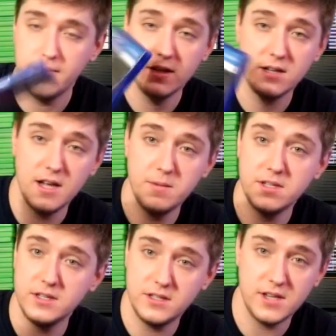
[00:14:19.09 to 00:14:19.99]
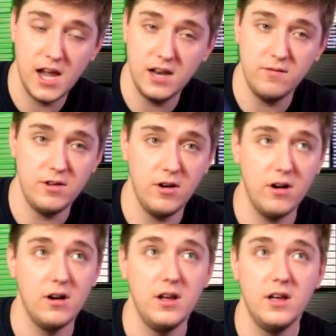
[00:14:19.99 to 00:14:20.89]
This game is insane in
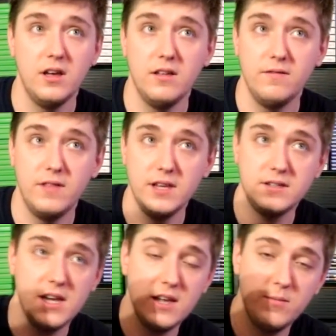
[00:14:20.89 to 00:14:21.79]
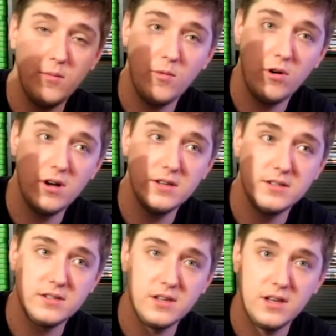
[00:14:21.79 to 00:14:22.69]
VR. This game
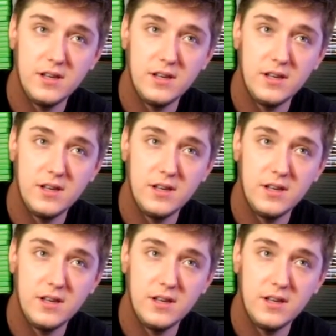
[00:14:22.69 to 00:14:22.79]
was